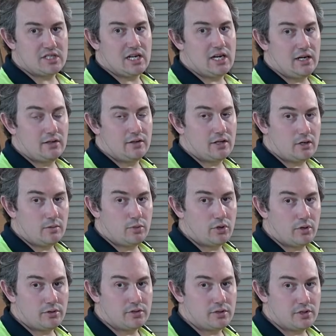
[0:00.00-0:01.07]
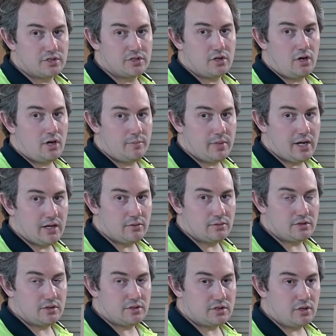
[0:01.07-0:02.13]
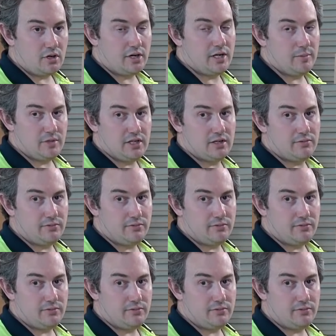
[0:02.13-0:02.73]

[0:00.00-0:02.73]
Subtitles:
tongue that I'll put onto the side panels, the side MDF